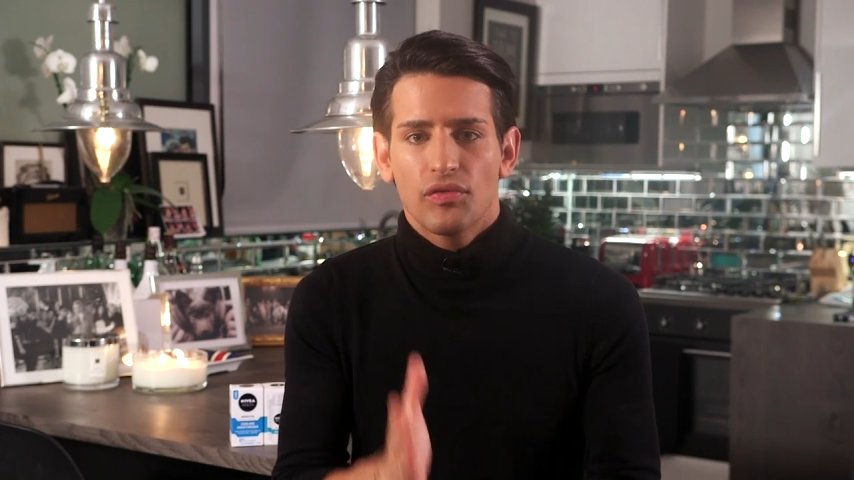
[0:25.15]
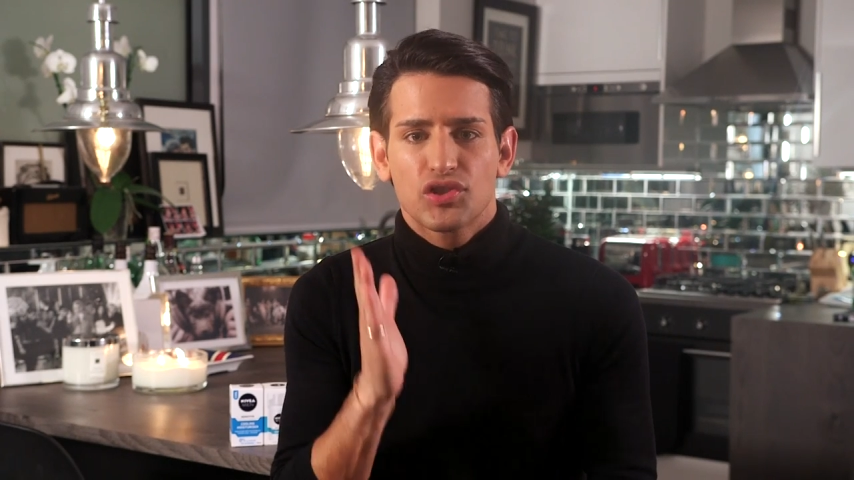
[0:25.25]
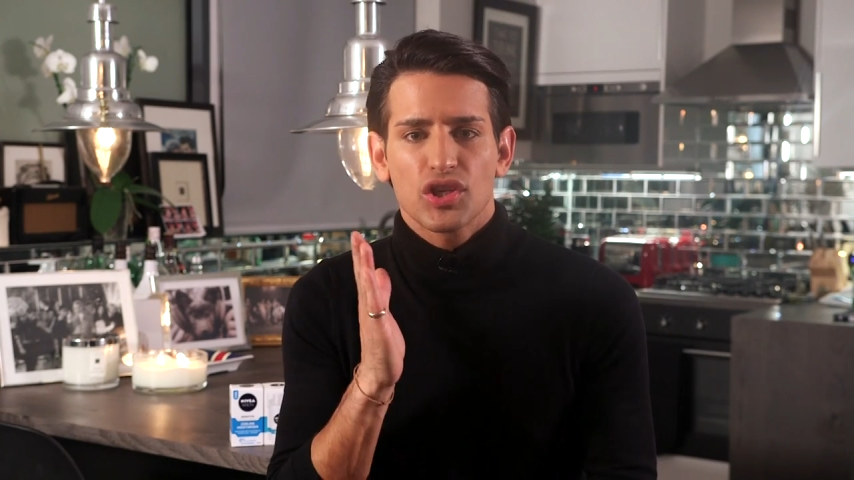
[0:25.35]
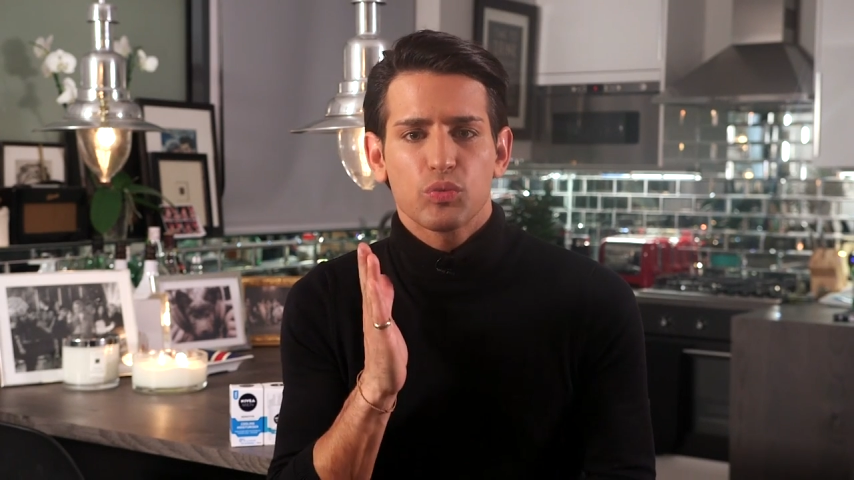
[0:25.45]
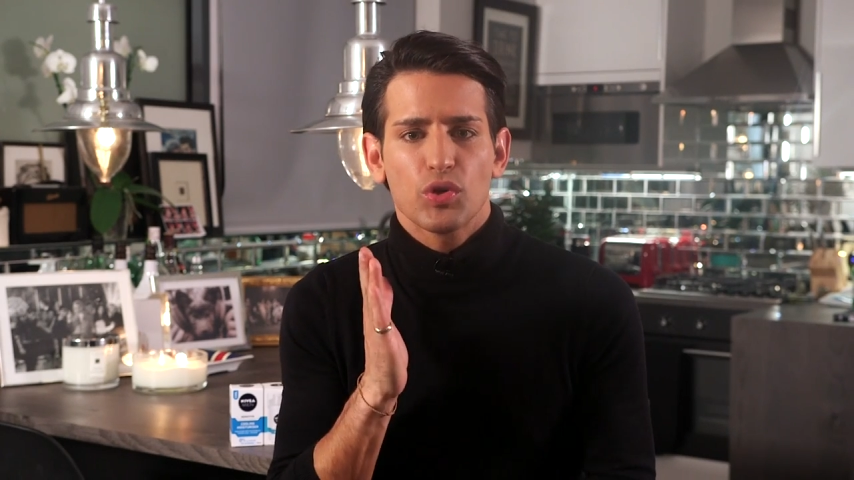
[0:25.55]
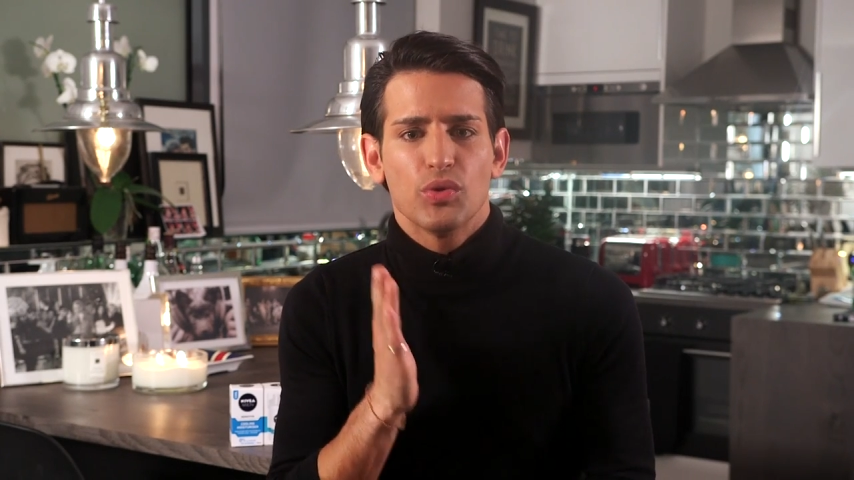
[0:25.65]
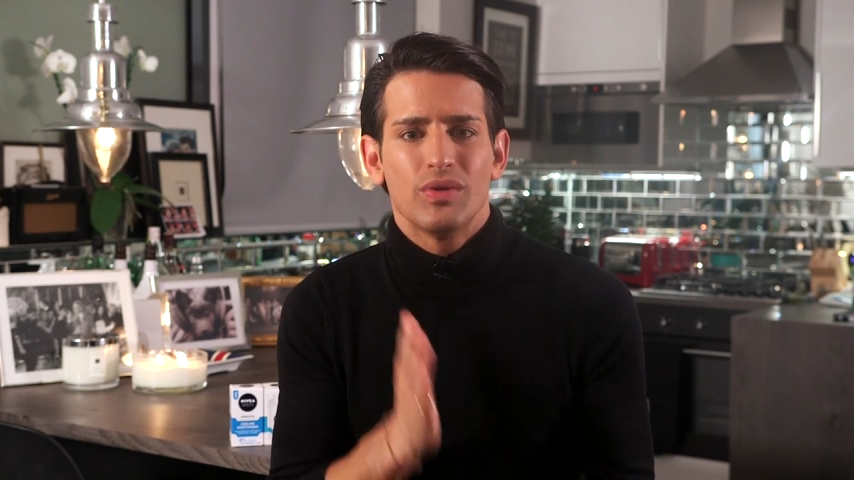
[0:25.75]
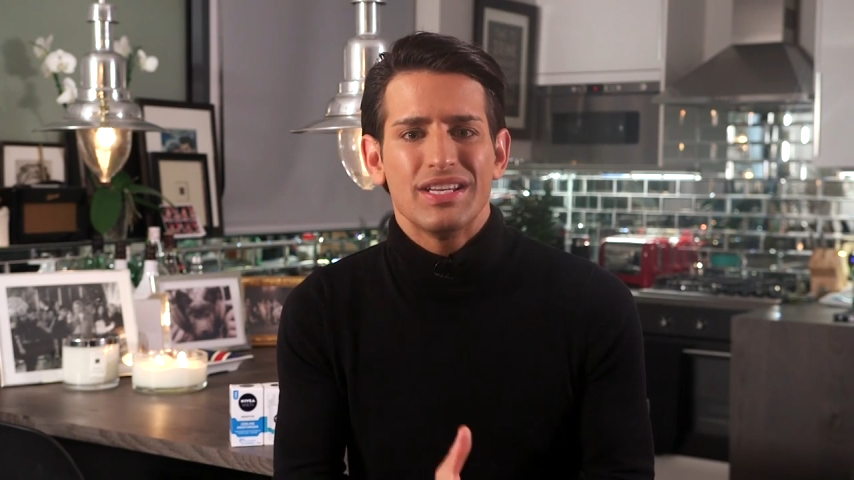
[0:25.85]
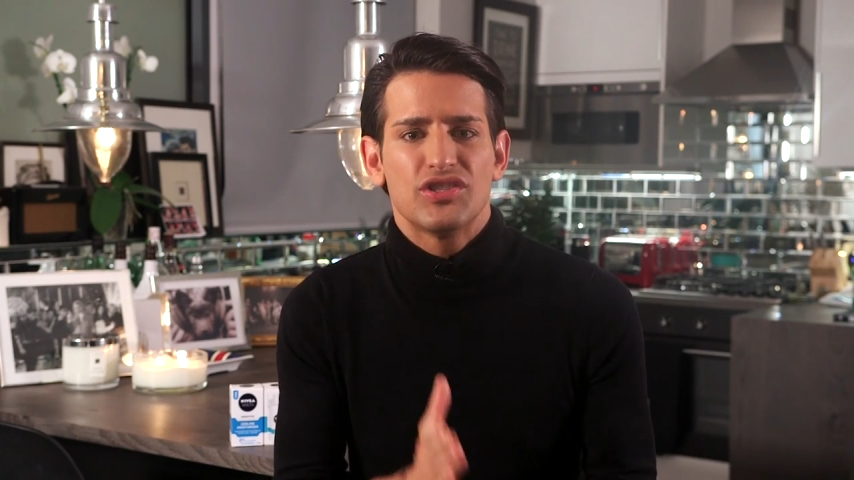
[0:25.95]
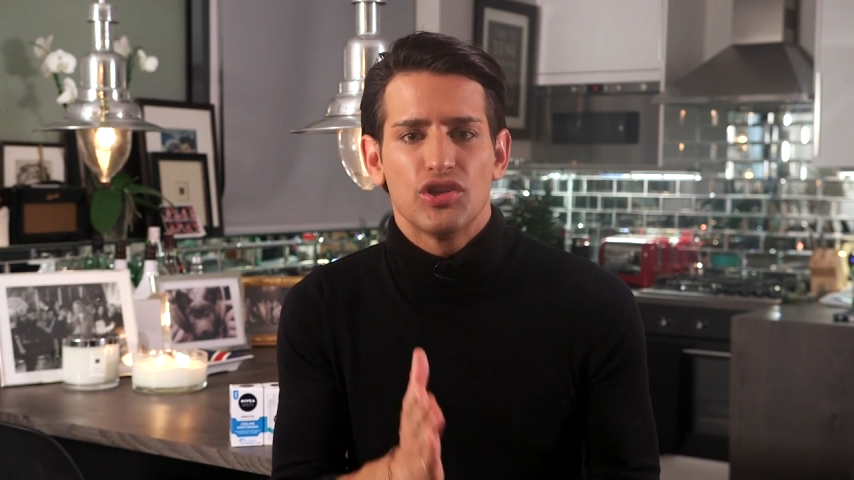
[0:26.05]
of just what you
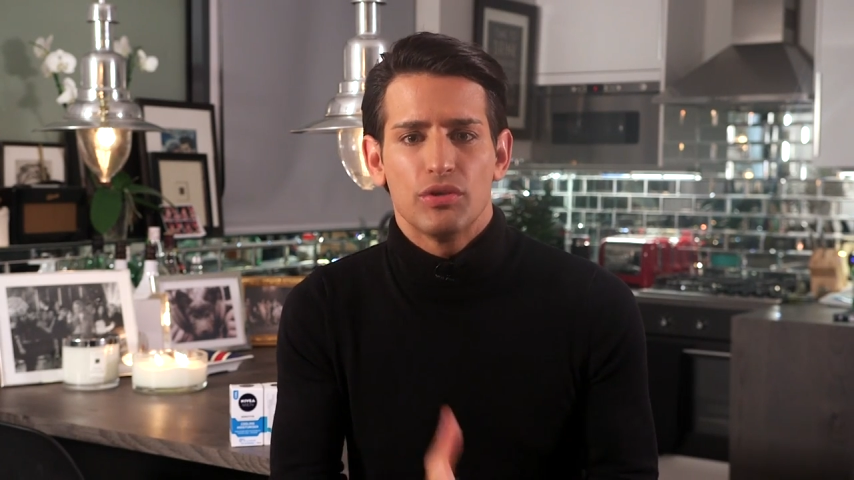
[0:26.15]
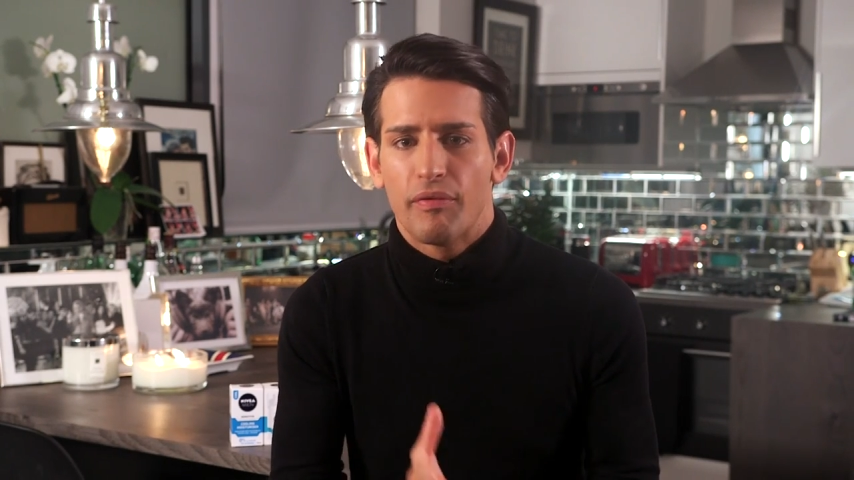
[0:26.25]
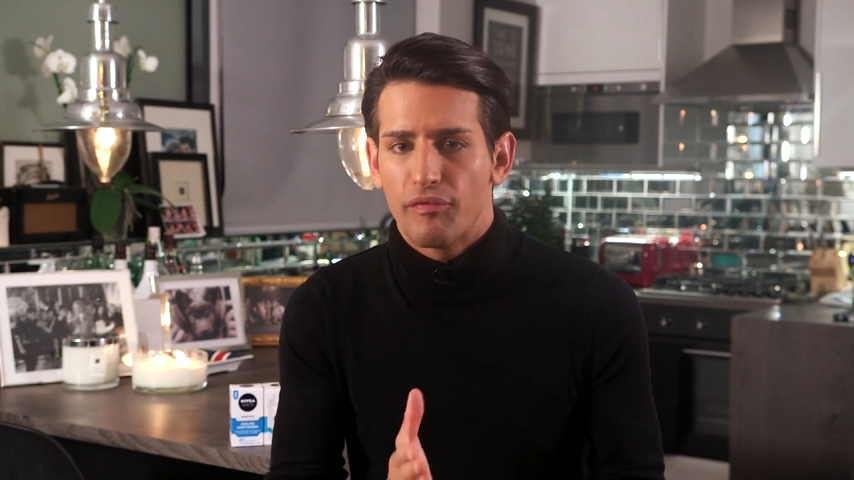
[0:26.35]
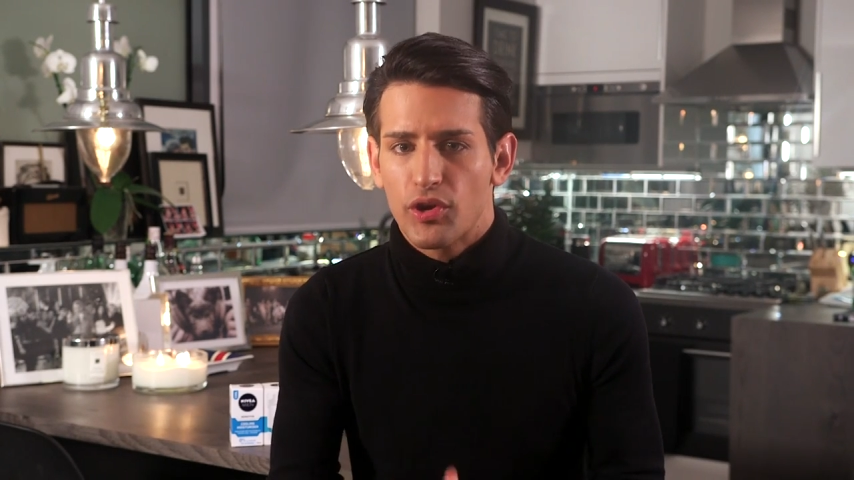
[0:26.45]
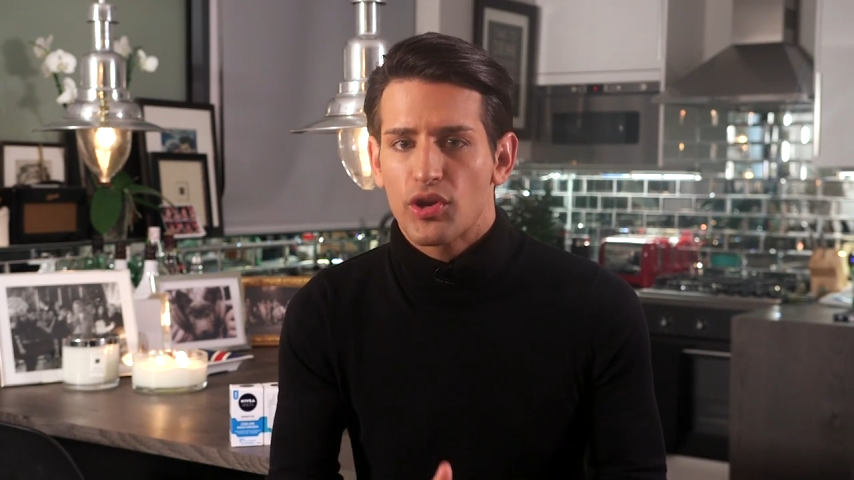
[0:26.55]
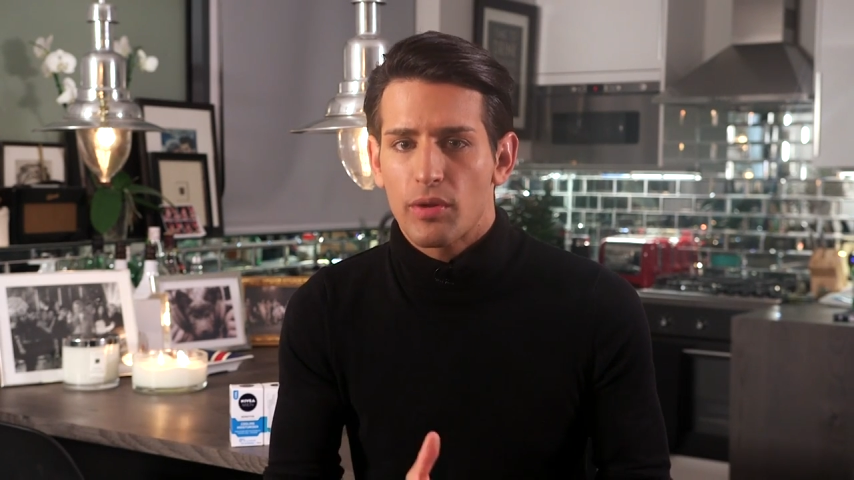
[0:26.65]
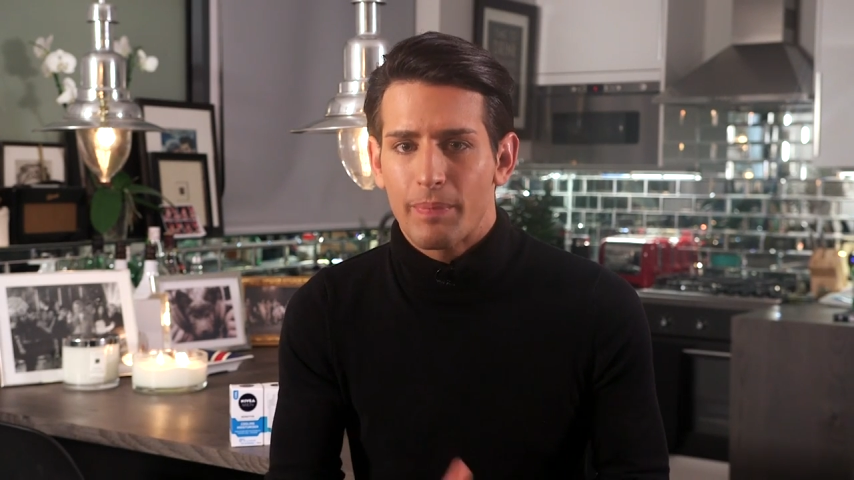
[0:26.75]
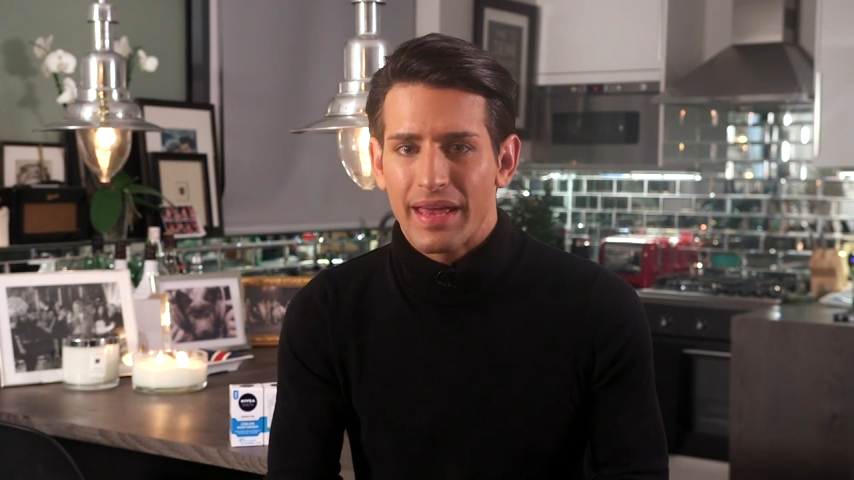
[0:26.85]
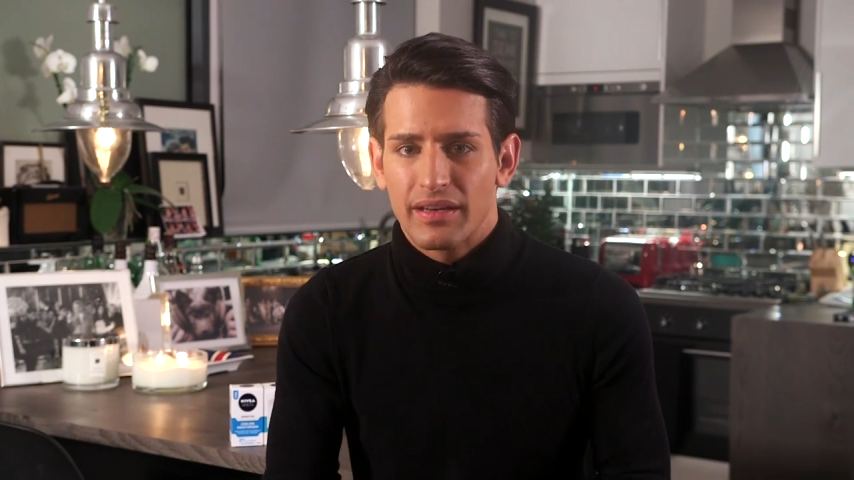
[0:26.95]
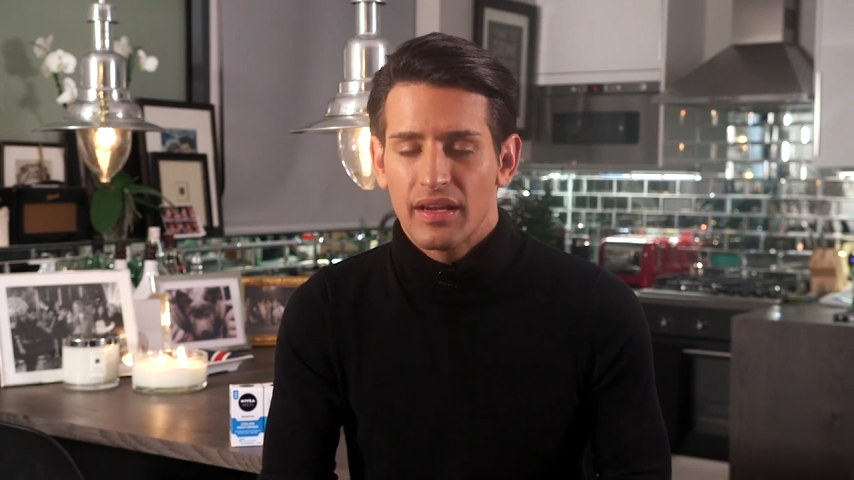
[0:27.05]
need to do before you go to
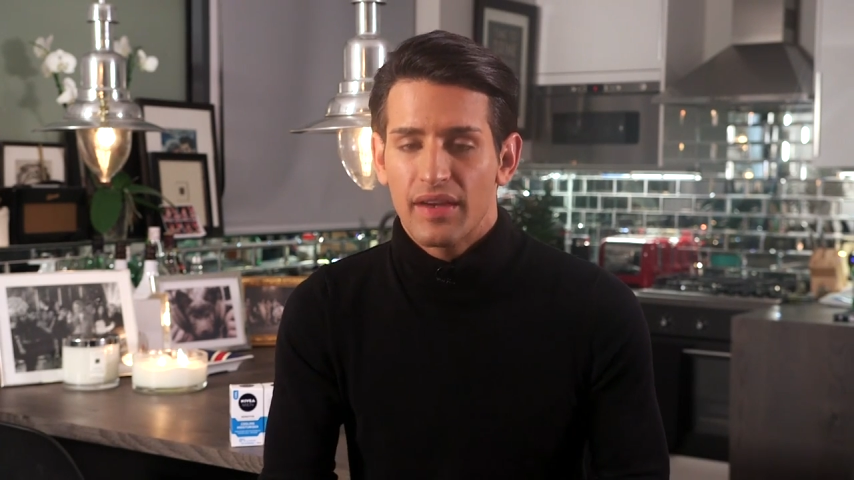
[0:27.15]
bed.